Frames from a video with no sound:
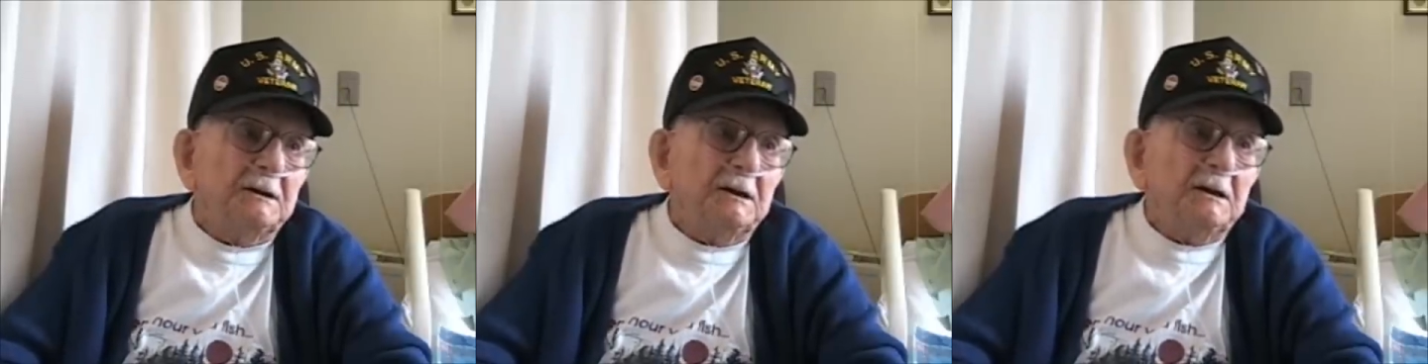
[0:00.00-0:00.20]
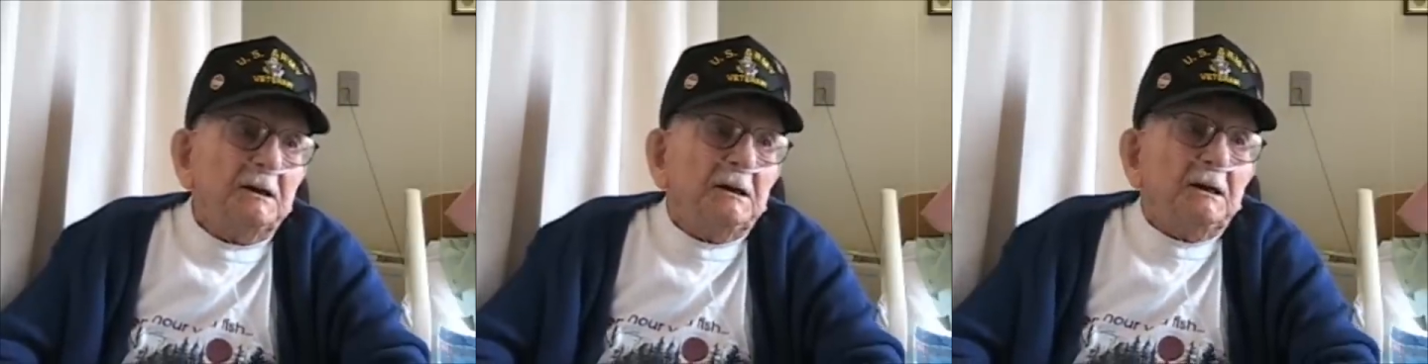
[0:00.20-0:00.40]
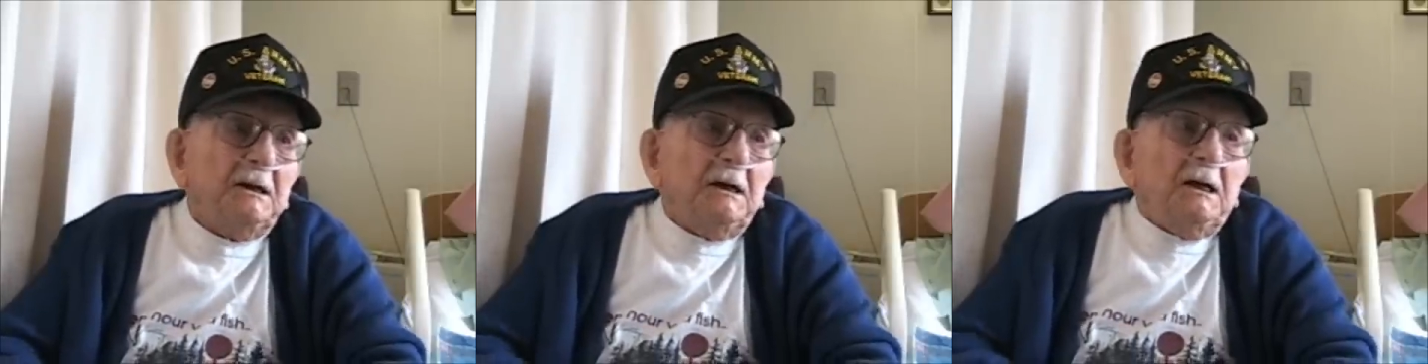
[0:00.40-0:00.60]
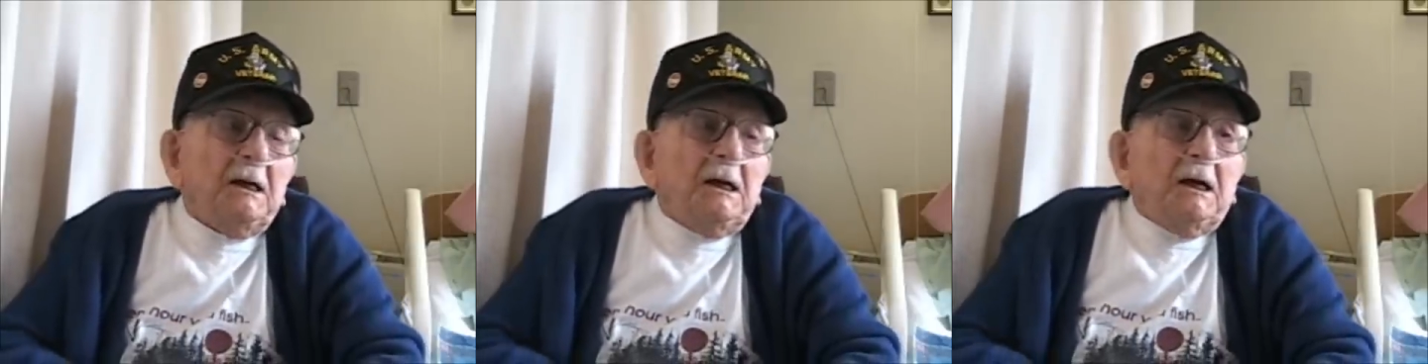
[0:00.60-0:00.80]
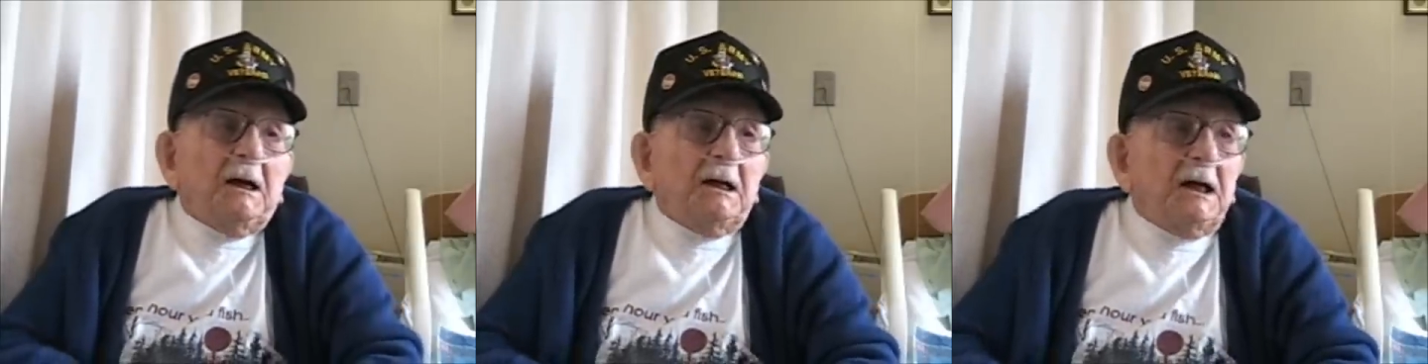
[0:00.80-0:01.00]
Mm
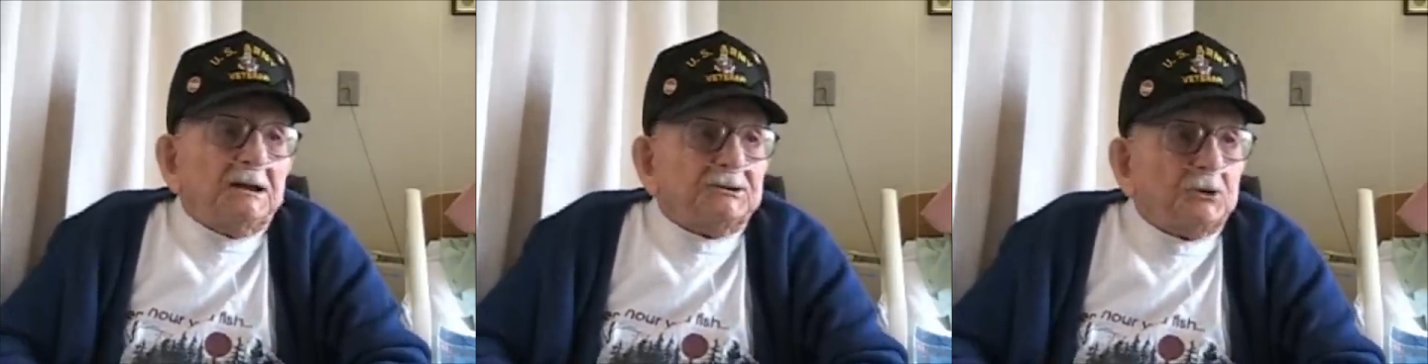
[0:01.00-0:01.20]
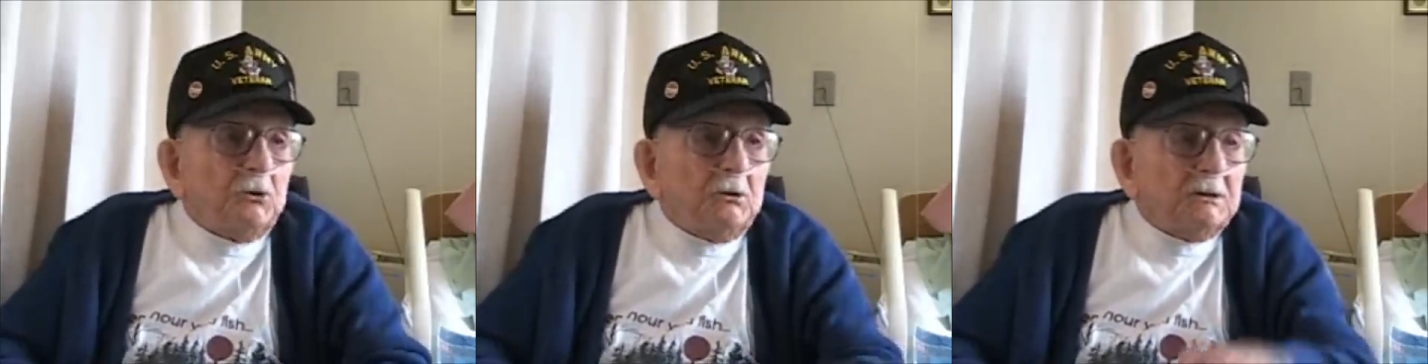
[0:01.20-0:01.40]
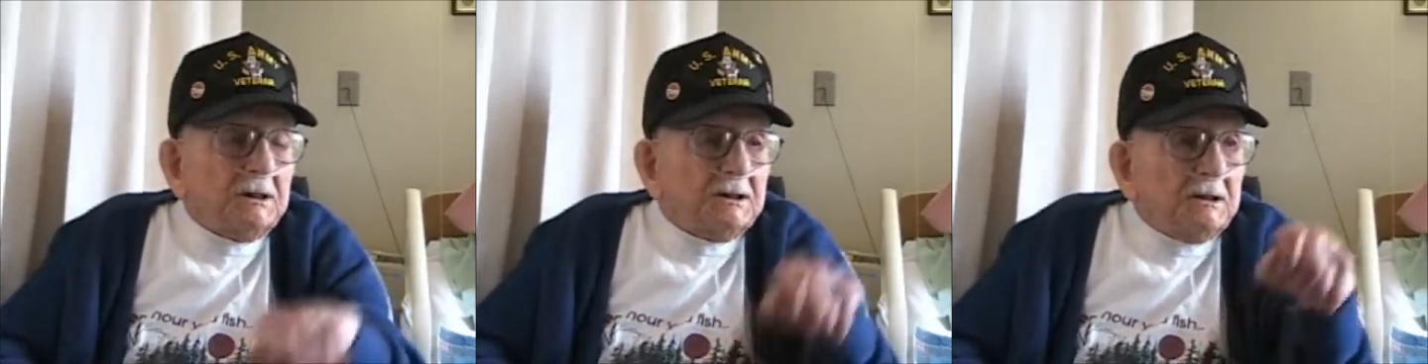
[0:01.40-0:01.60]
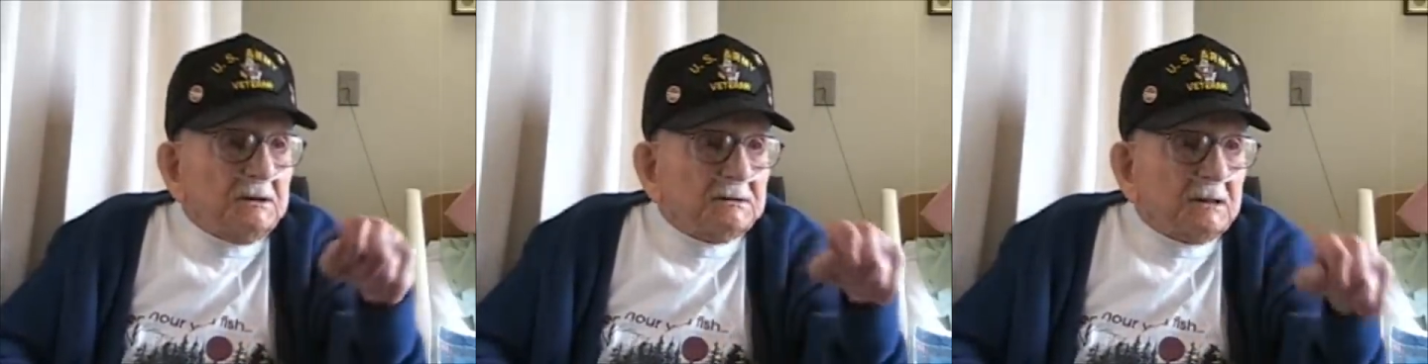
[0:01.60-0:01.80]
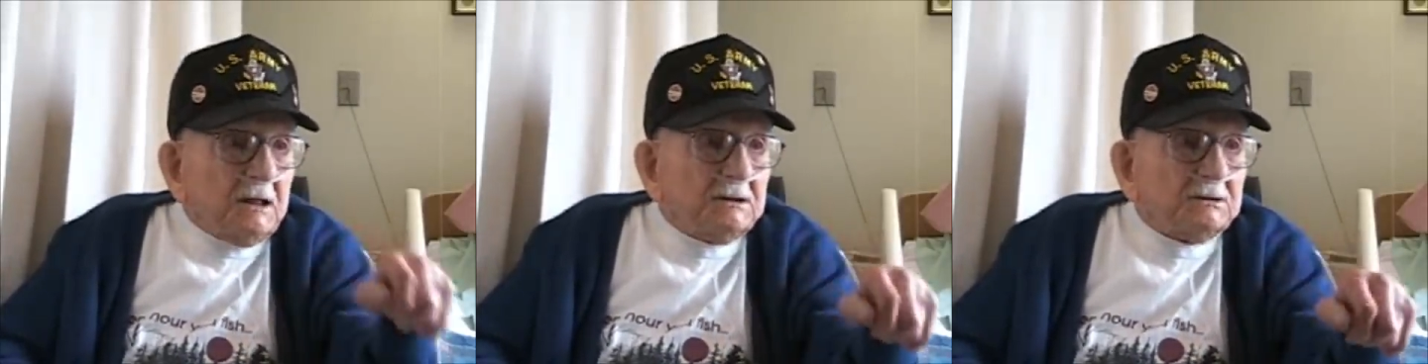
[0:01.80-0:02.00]
-hmm. I told
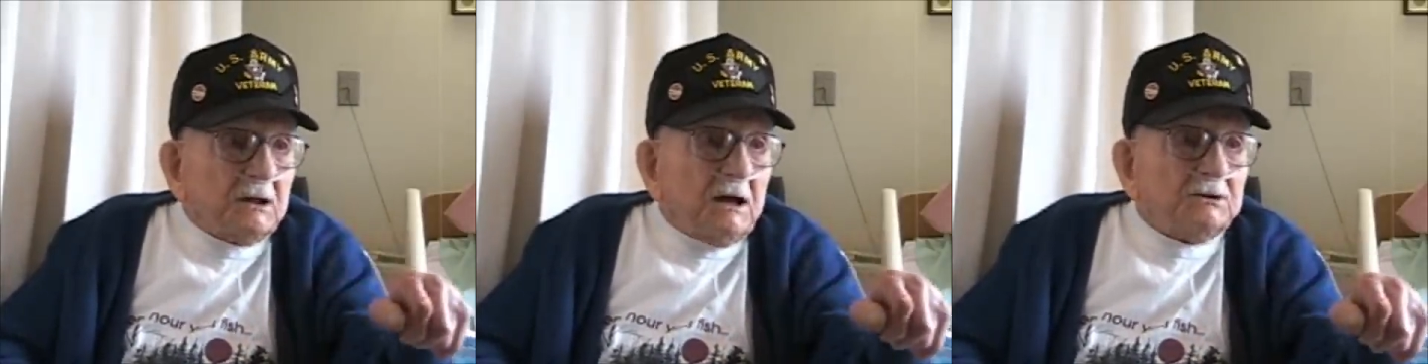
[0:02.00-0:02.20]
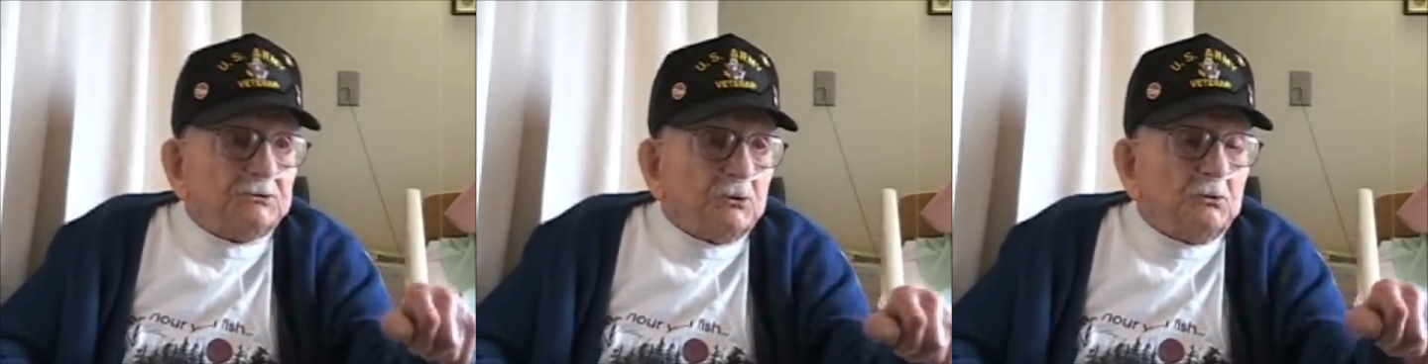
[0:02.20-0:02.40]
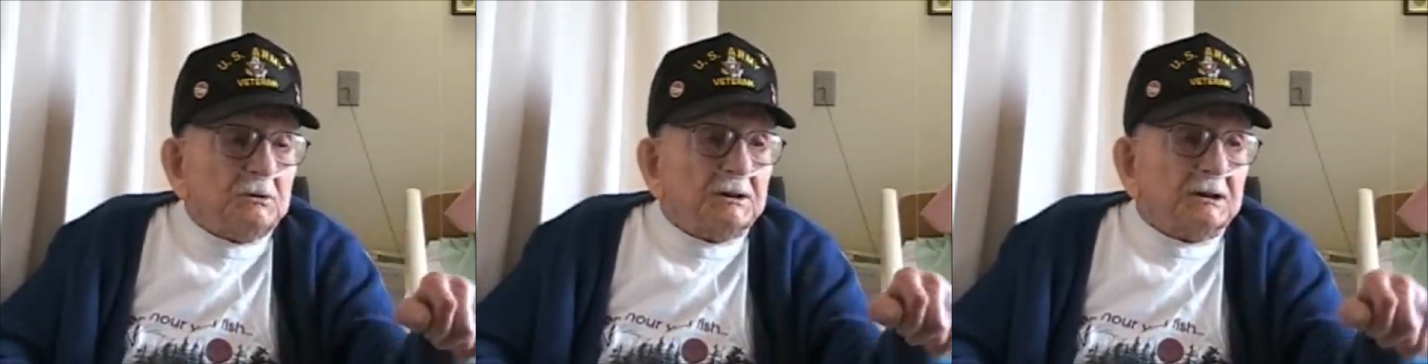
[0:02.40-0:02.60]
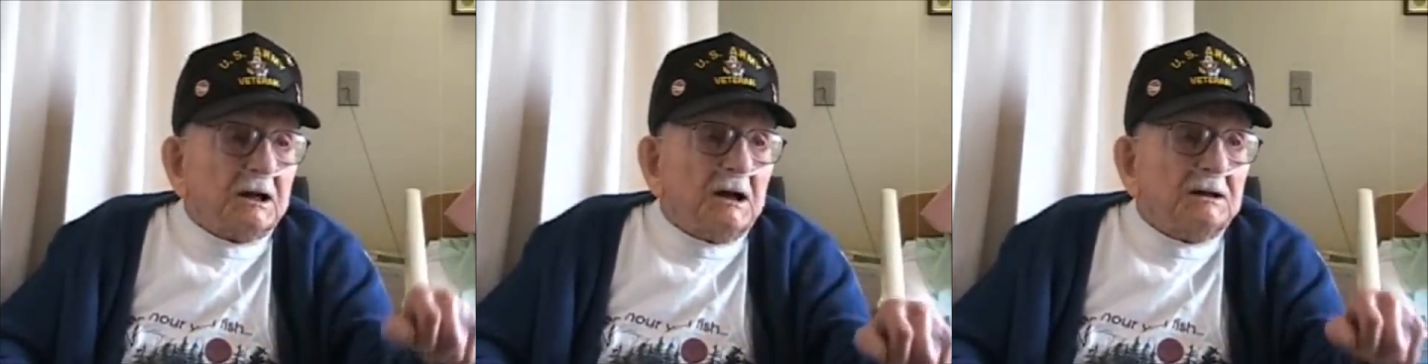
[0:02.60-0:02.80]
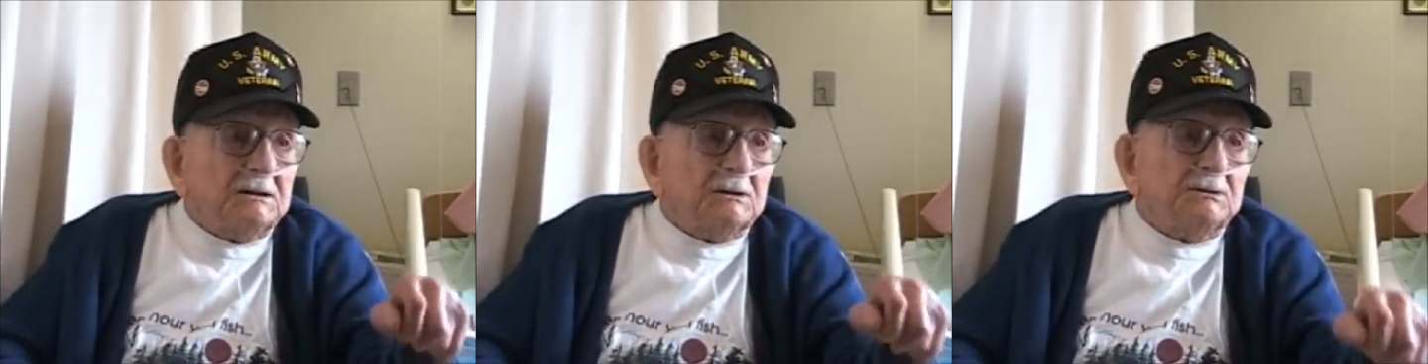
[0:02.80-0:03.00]
the I, I told the
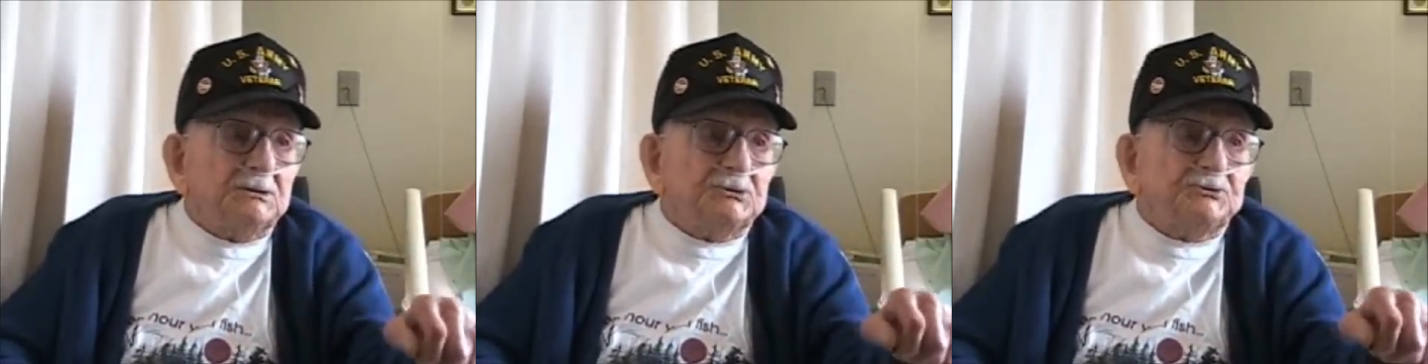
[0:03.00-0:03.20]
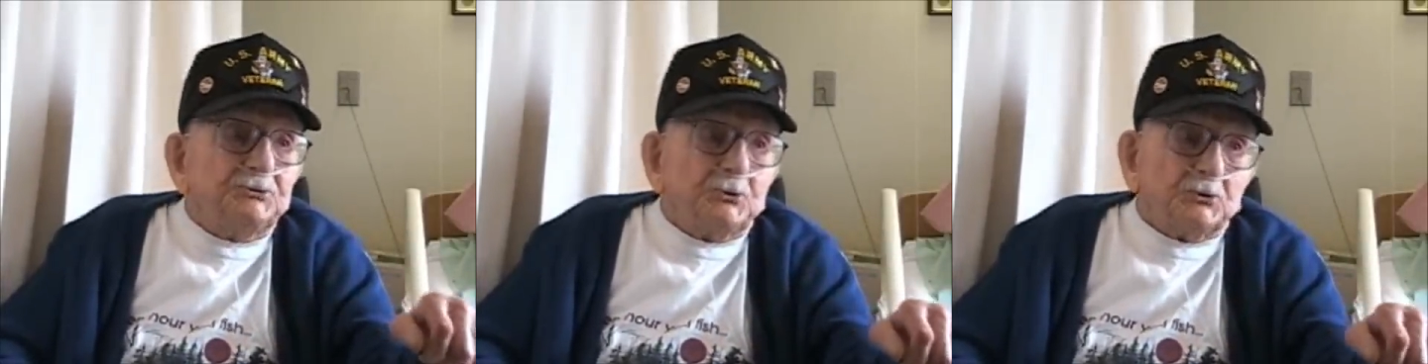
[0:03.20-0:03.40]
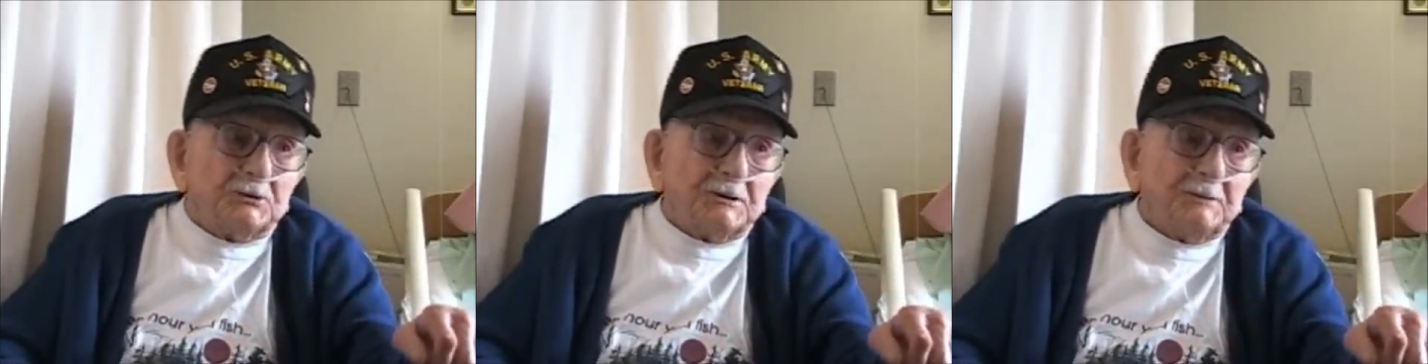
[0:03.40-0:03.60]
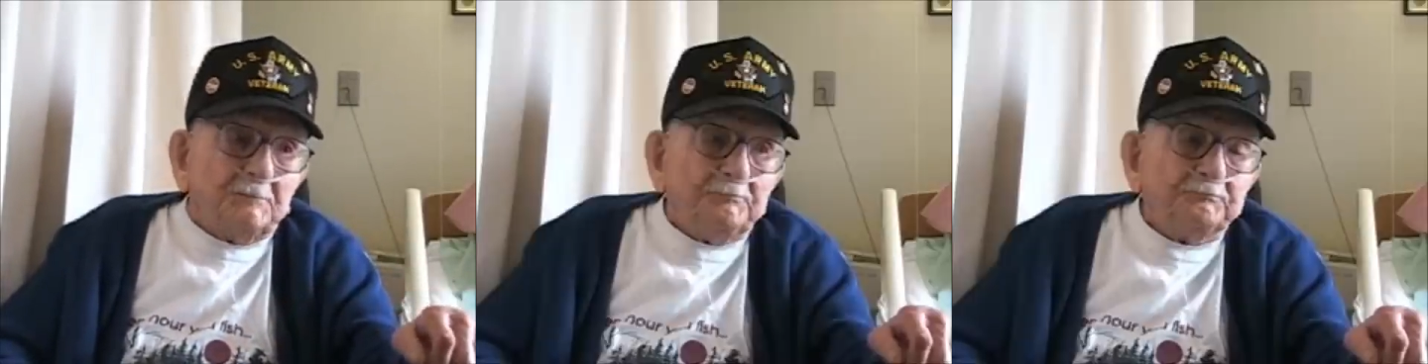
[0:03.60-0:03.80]
guy the intruder.